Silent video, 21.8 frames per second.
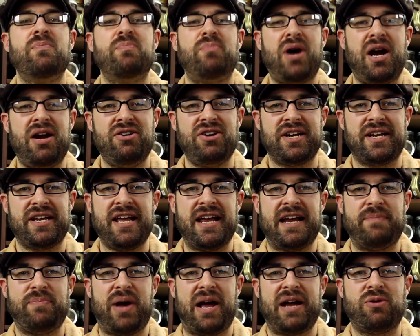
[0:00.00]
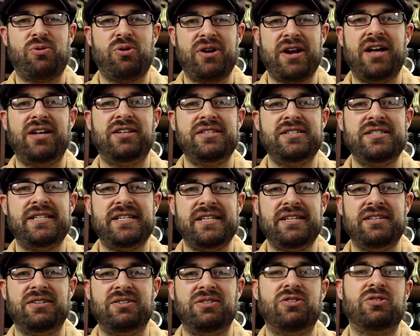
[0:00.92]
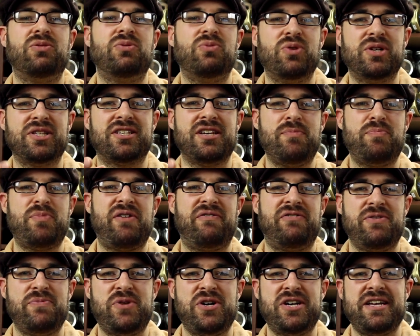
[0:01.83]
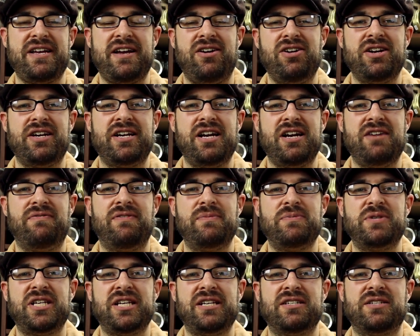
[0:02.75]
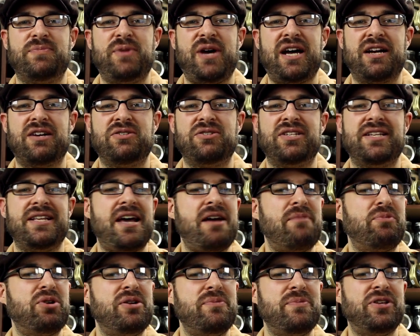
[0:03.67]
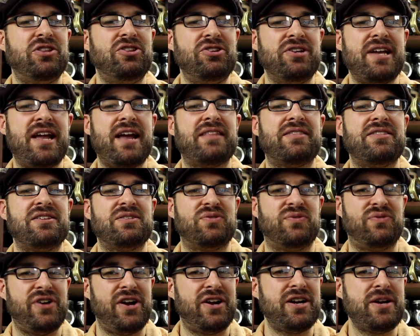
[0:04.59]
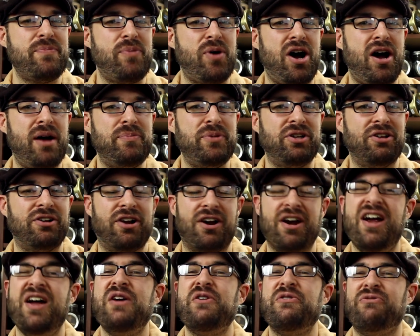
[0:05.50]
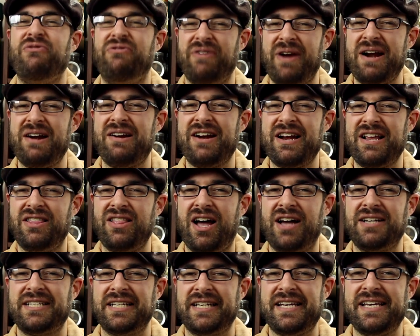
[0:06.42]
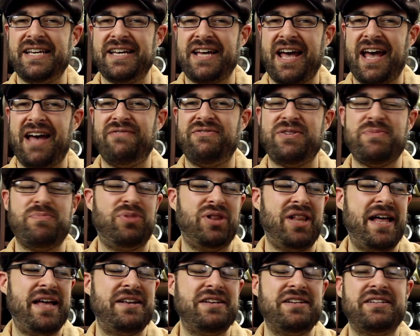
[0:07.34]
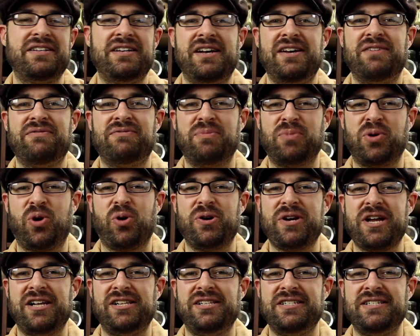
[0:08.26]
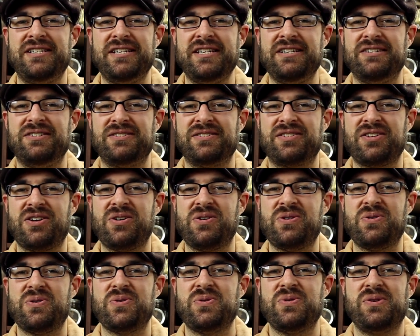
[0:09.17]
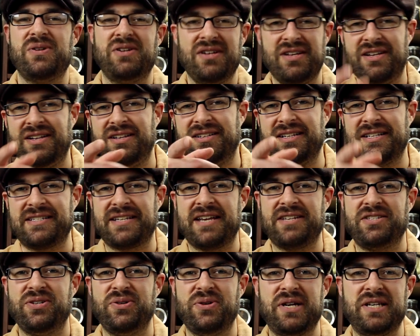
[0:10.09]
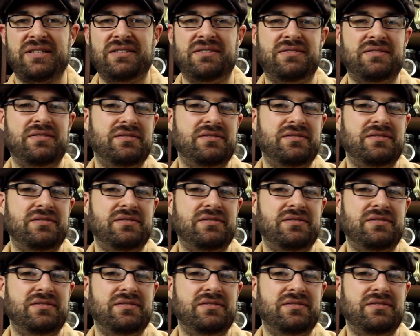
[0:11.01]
Pirate Kake by Cornell and Diehl. What's up, everybody? Eric here from TN Tobacco. Today I'm going to be looking at this very popular, very Latakia heavy blend from Cornell and Diehl. So let's get to it.